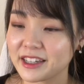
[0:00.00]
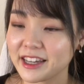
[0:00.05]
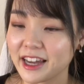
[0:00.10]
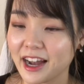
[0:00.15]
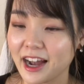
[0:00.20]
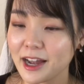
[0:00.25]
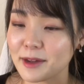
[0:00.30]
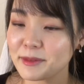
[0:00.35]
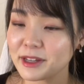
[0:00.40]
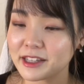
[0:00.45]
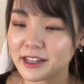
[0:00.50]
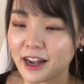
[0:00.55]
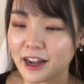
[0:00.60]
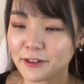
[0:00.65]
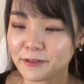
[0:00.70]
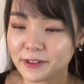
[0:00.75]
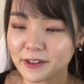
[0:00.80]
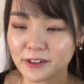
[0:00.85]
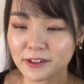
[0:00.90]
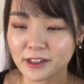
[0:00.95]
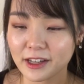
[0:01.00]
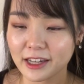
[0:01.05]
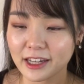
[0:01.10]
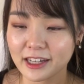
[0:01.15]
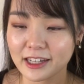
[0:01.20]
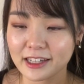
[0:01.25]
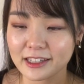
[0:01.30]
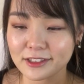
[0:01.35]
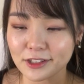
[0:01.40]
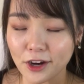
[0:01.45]
yeah, I mean, I feel
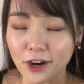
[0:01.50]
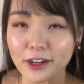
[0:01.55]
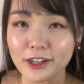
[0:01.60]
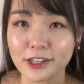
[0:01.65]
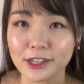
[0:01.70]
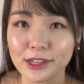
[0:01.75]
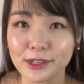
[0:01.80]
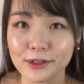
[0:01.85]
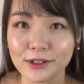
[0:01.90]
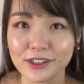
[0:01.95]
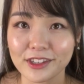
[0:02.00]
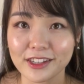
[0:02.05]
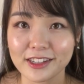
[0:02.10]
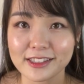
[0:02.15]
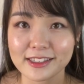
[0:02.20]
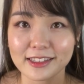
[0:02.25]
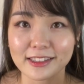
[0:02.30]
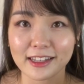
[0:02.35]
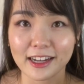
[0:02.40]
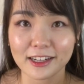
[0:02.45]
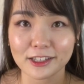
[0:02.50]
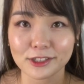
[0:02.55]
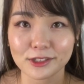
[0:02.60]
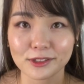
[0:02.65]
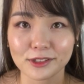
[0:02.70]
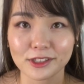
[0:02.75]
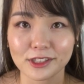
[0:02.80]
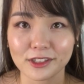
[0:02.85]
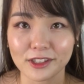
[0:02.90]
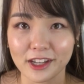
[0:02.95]
like talking through this and
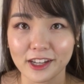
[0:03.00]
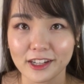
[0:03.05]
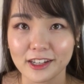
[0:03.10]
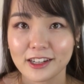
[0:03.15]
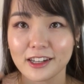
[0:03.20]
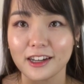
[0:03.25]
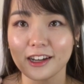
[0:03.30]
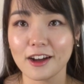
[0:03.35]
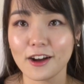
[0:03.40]
actually like